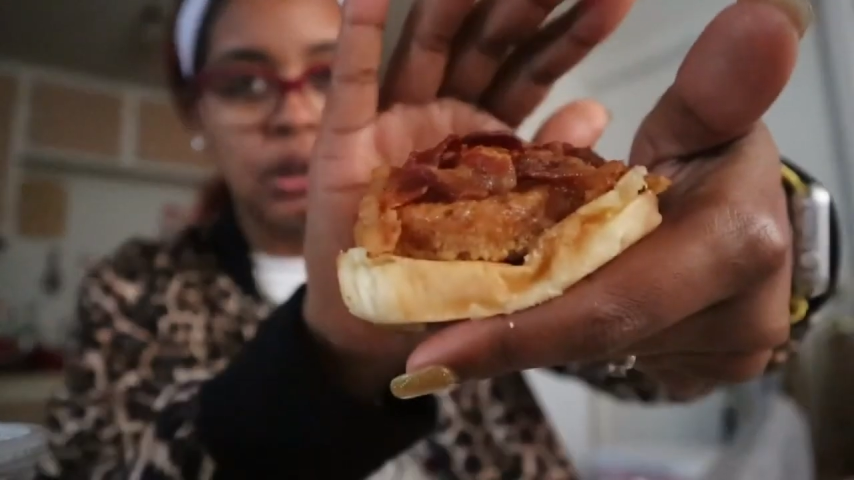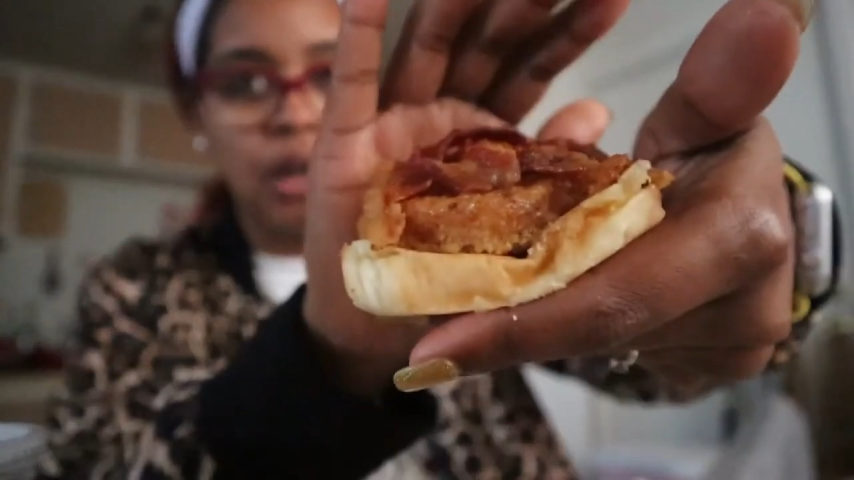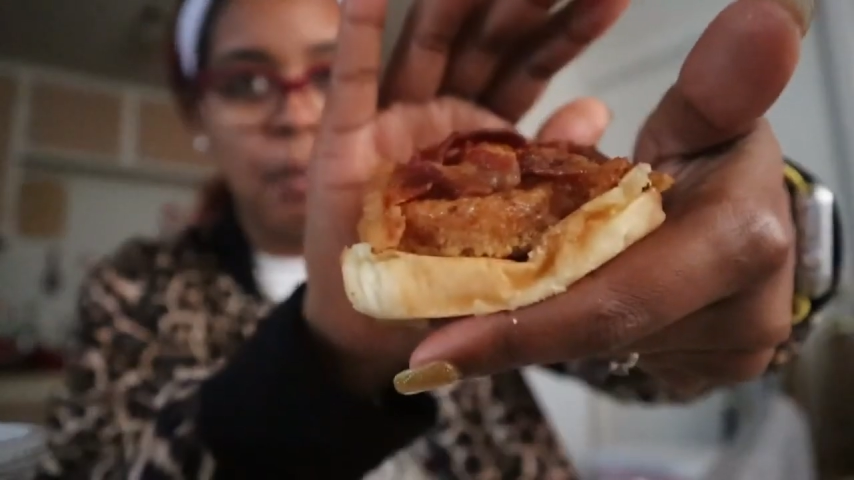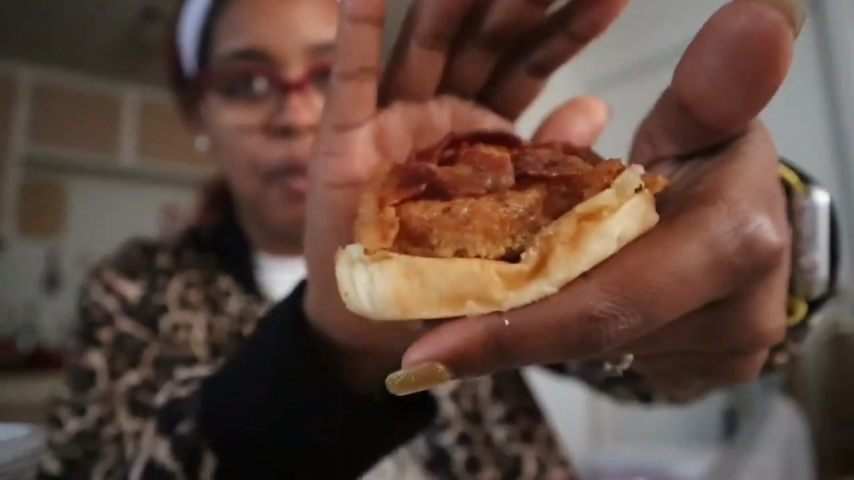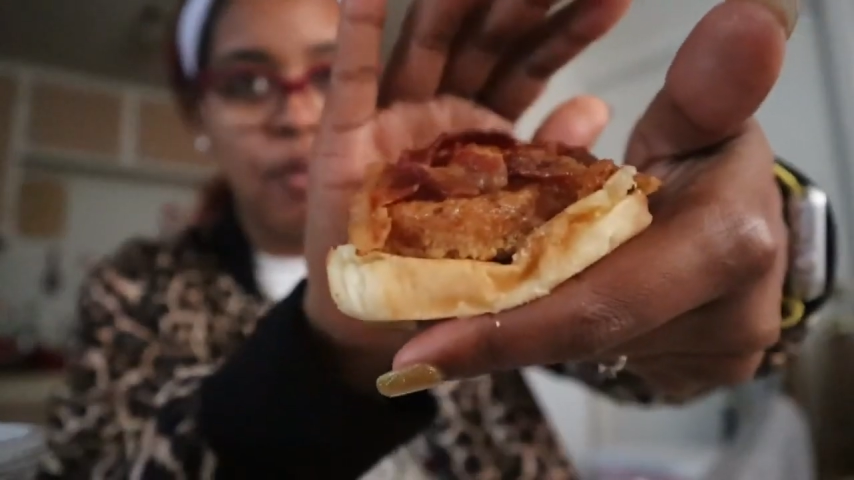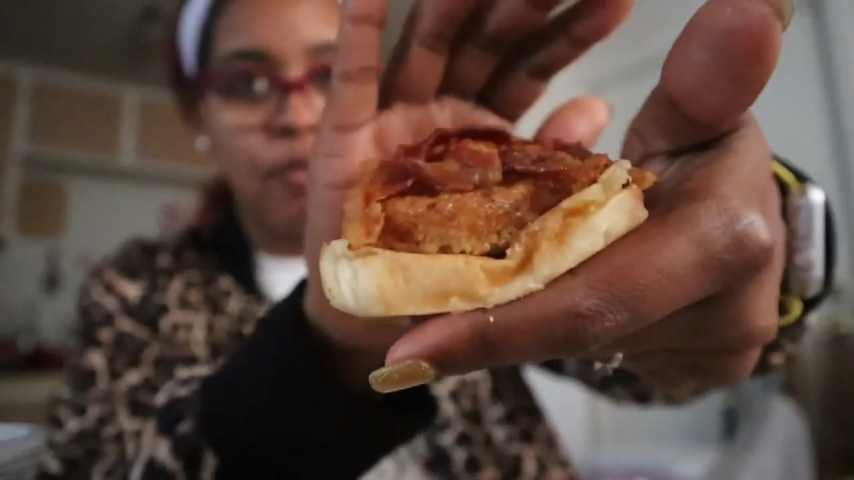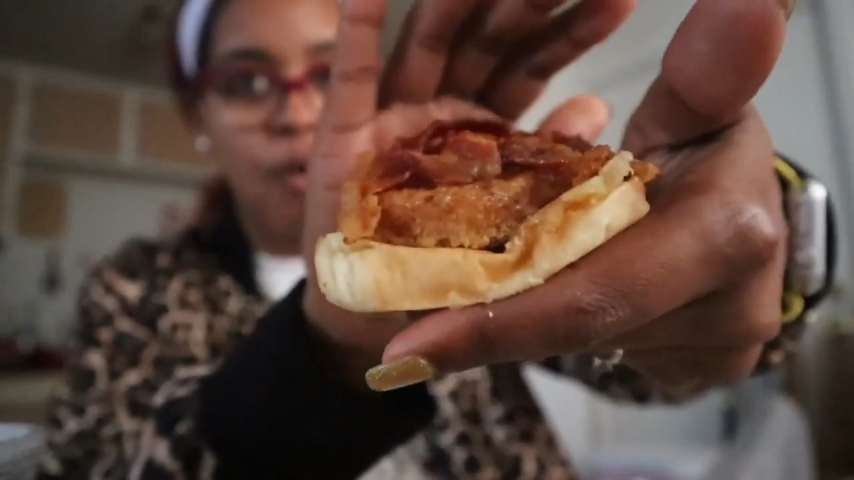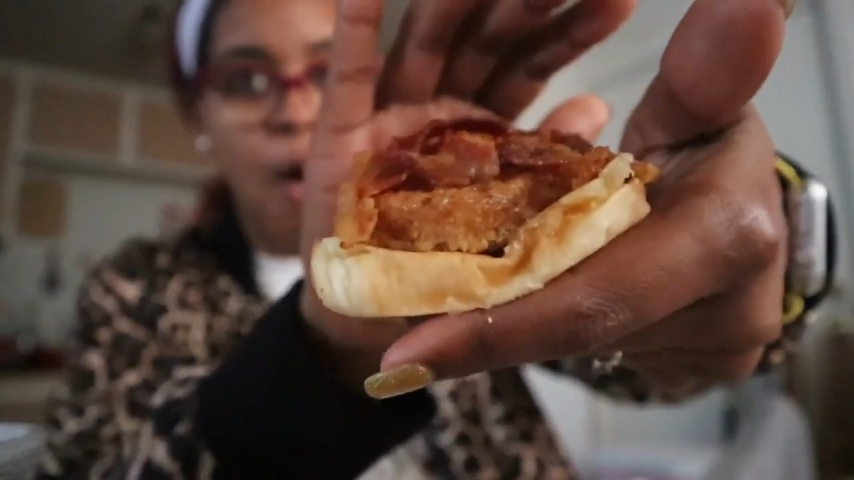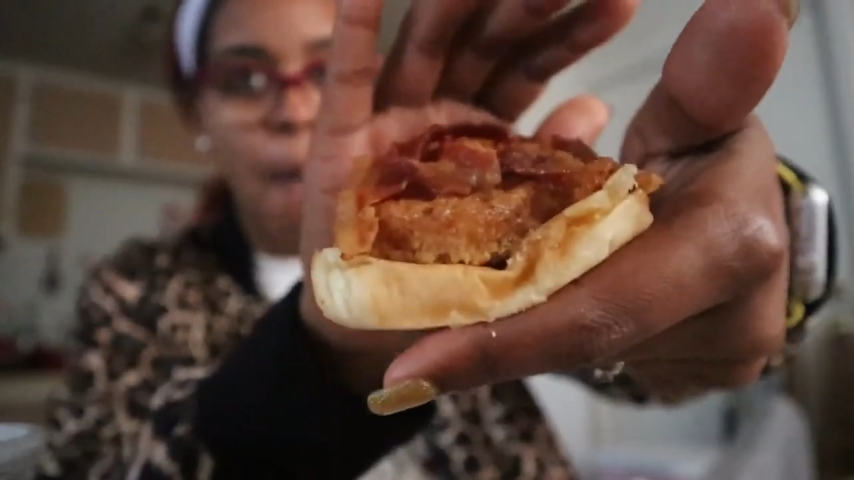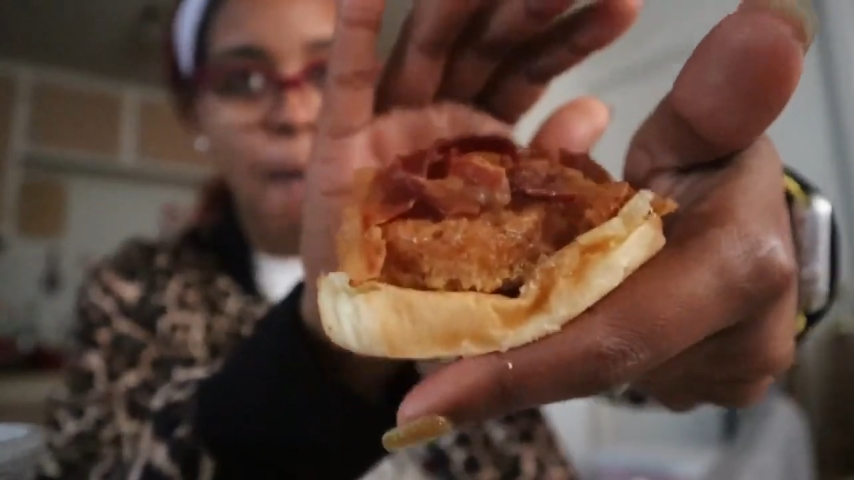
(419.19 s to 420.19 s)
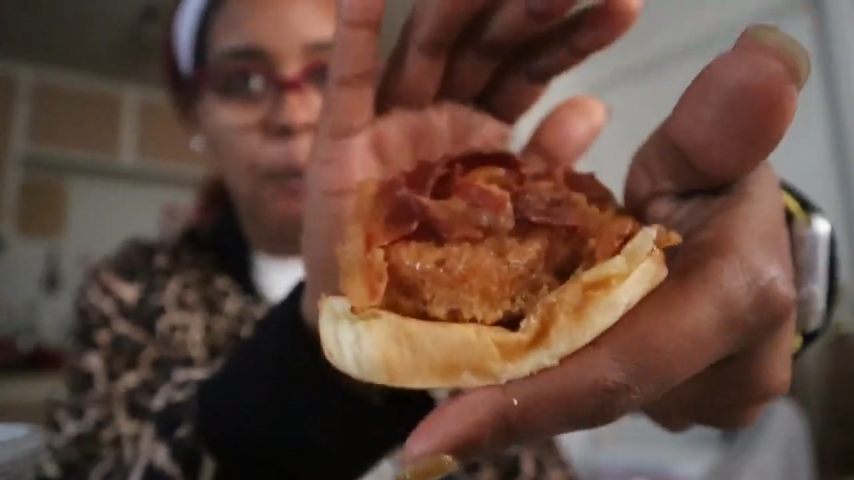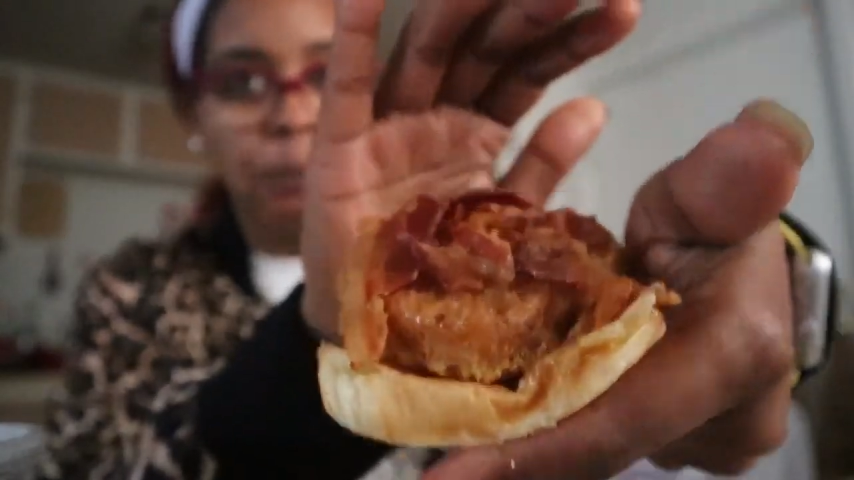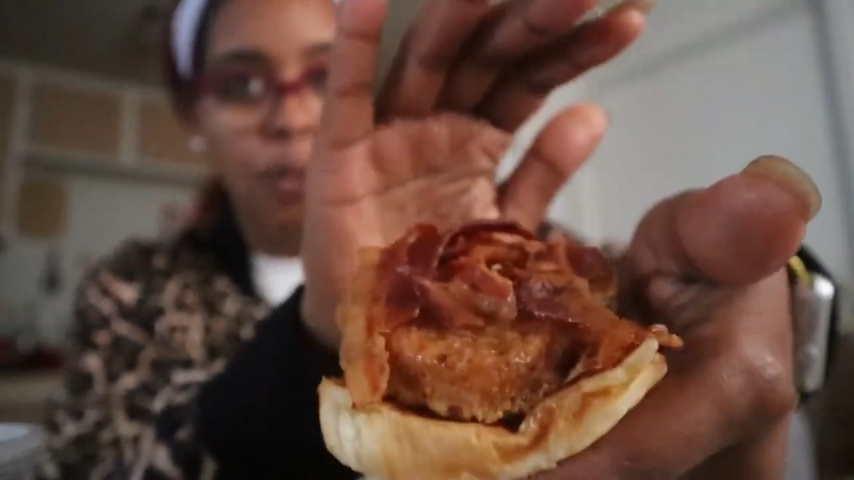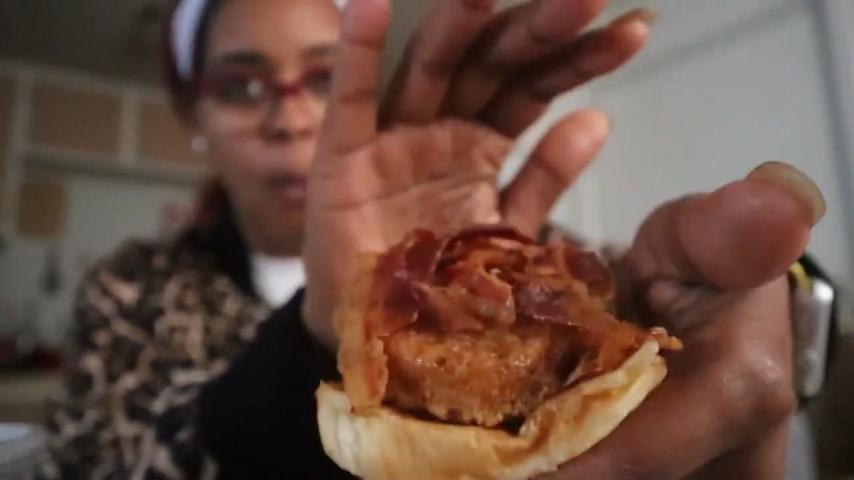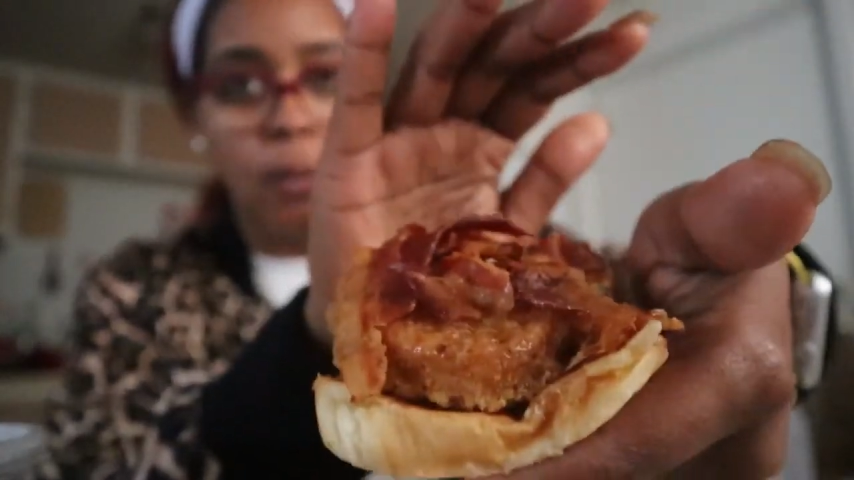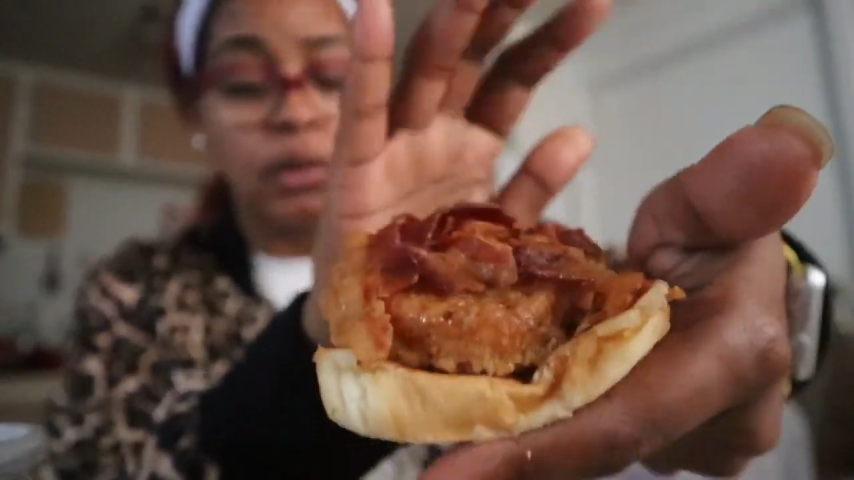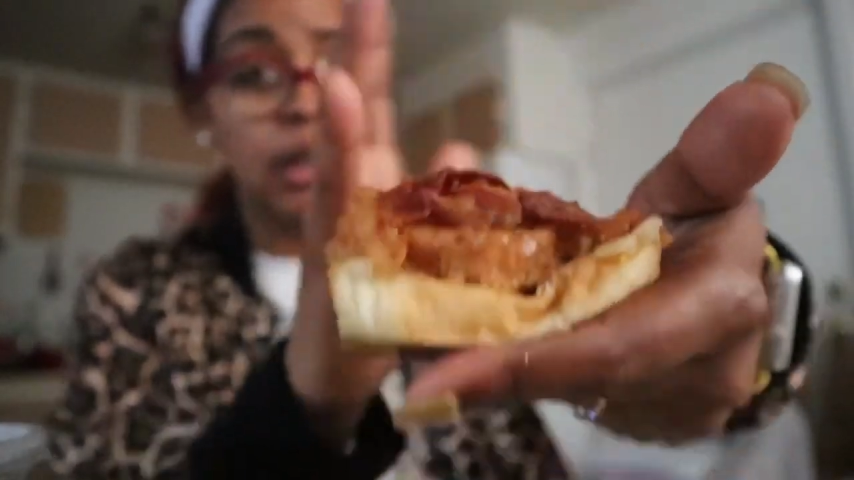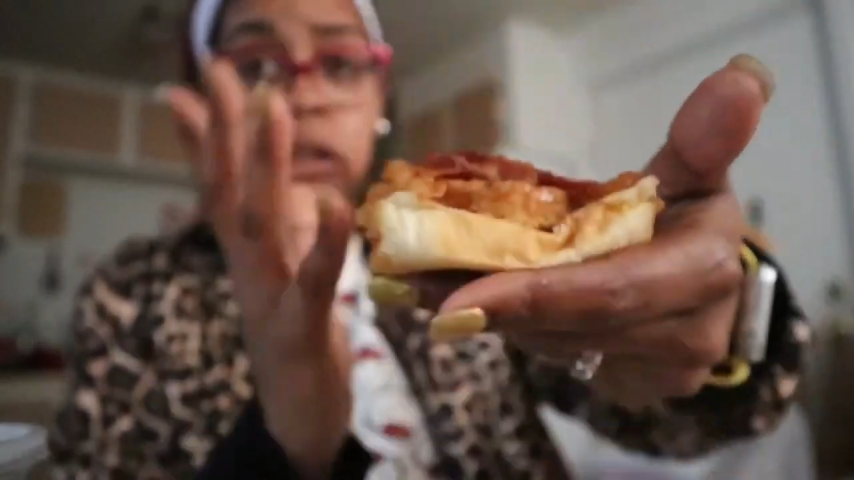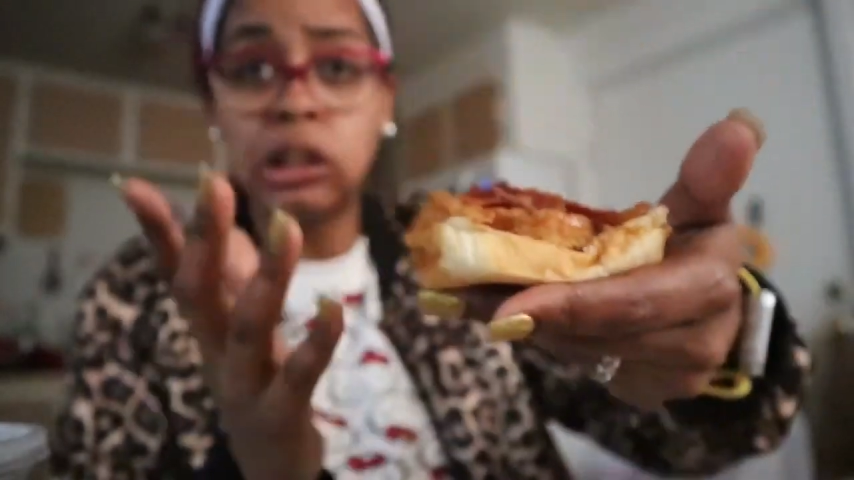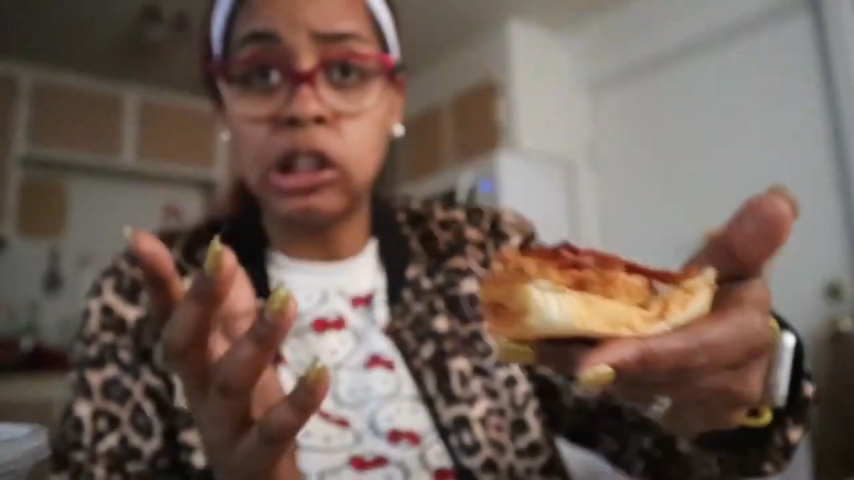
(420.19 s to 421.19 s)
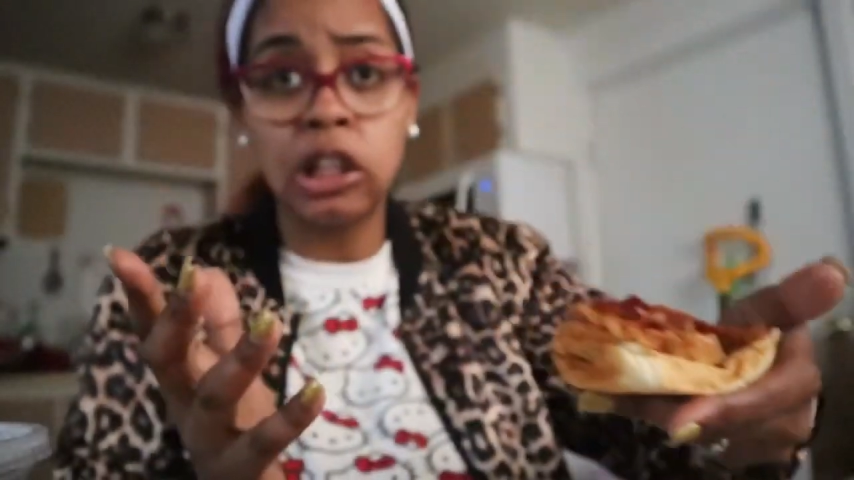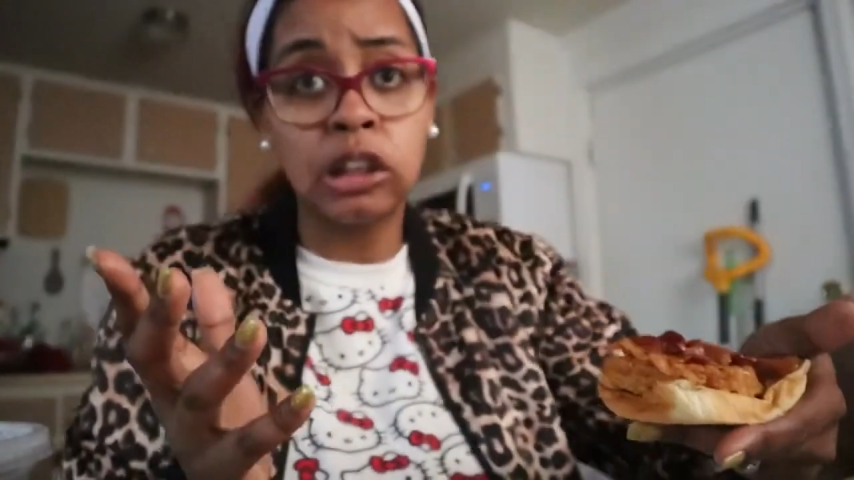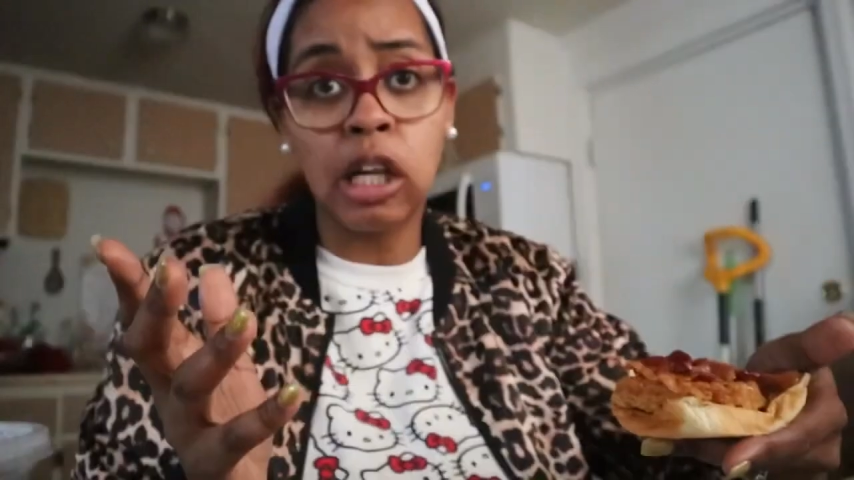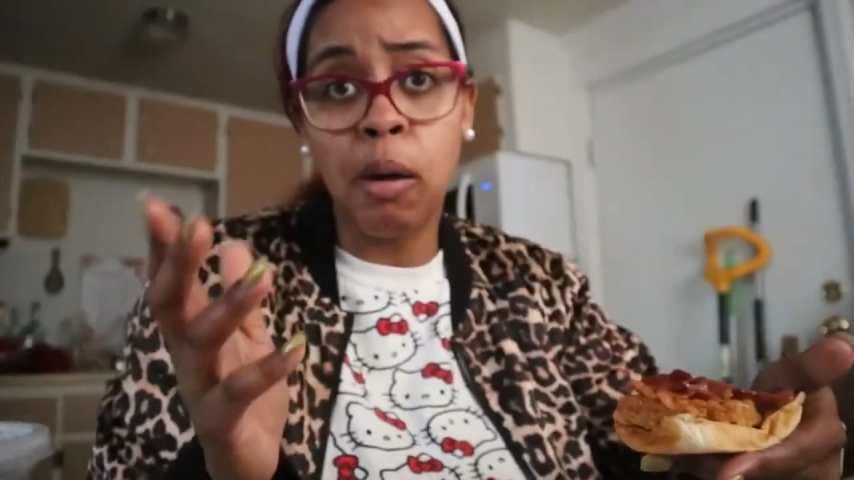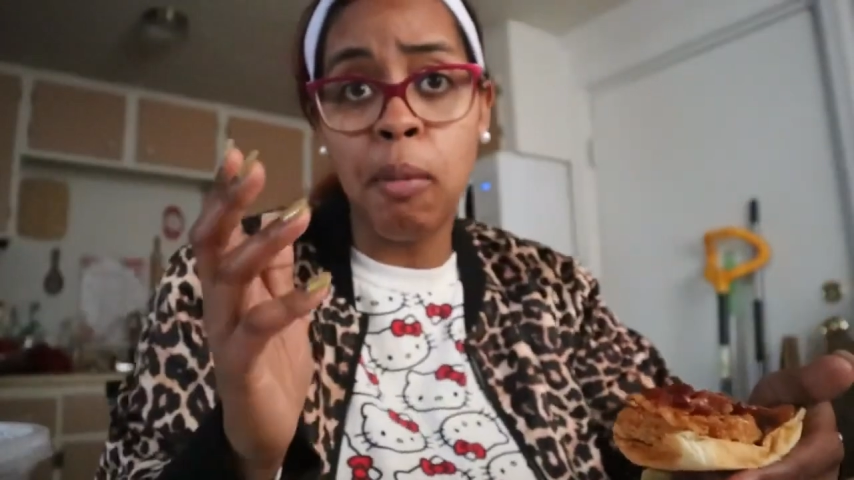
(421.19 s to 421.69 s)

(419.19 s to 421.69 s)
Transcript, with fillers: syrup in the front, or I guess like it's like a